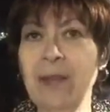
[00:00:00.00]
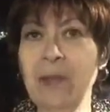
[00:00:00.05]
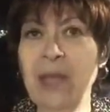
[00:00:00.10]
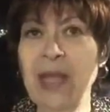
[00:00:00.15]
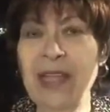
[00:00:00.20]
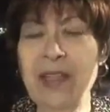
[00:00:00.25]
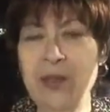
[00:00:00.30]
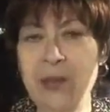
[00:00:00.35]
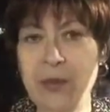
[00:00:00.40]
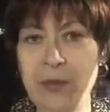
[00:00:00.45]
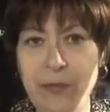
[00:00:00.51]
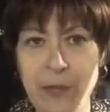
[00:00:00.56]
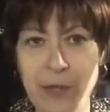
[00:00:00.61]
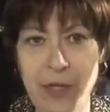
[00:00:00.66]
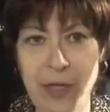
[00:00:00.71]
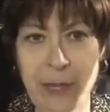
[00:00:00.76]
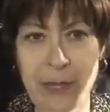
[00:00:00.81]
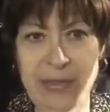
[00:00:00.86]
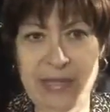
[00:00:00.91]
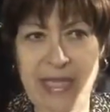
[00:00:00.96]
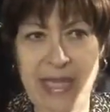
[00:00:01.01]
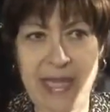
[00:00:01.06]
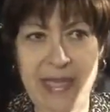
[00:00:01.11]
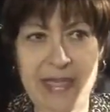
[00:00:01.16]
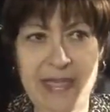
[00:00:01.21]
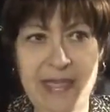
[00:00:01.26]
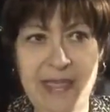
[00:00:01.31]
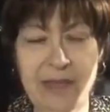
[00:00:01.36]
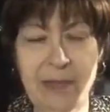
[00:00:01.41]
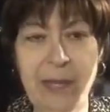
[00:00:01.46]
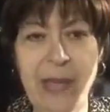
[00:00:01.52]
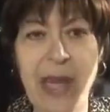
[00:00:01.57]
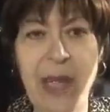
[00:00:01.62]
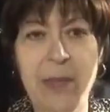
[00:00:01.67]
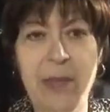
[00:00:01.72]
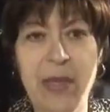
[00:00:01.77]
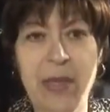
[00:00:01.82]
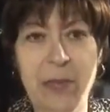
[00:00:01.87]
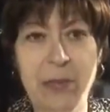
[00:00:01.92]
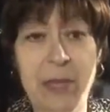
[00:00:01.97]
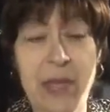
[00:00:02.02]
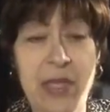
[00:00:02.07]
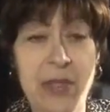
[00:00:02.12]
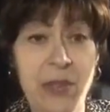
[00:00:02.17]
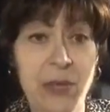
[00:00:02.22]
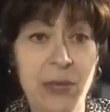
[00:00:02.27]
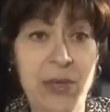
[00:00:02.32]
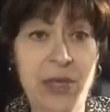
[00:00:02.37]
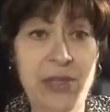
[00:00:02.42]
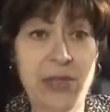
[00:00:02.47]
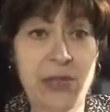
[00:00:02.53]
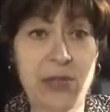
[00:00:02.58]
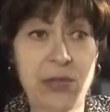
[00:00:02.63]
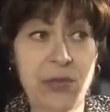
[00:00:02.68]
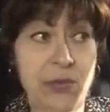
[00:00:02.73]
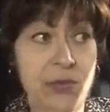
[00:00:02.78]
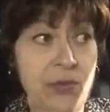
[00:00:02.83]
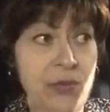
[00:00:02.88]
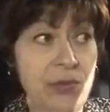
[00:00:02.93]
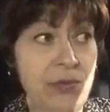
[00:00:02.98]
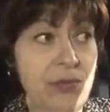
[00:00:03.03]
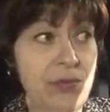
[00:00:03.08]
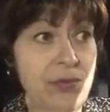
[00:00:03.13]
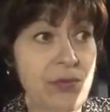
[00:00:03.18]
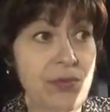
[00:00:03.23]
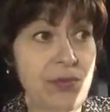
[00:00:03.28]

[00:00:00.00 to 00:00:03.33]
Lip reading: Well, I do it for a couple days, but I'll be in P3 soon.